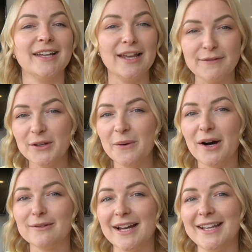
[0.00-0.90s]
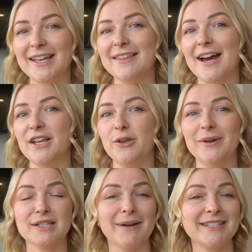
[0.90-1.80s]
If you know already that you
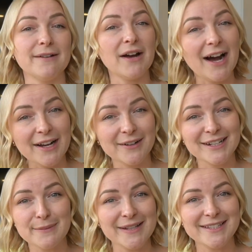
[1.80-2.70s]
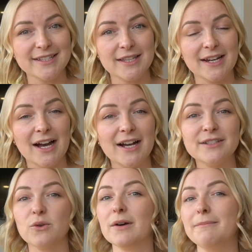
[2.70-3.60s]
expect to have higher expenses than
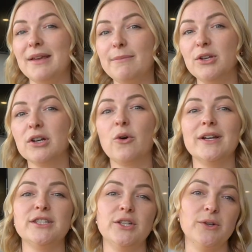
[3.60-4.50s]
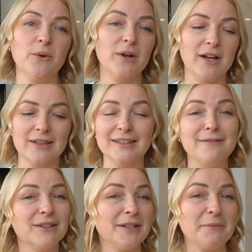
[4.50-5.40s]
us, or maybe you're going to
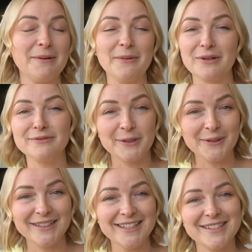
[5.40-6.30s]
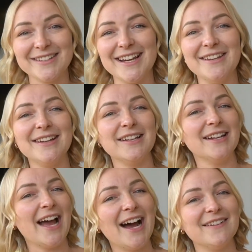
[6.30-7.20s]
live a little bit more frugally so that you can
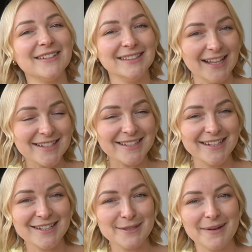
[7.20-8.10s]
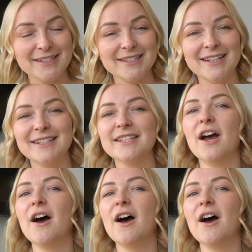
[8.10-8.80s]
have less in expenses,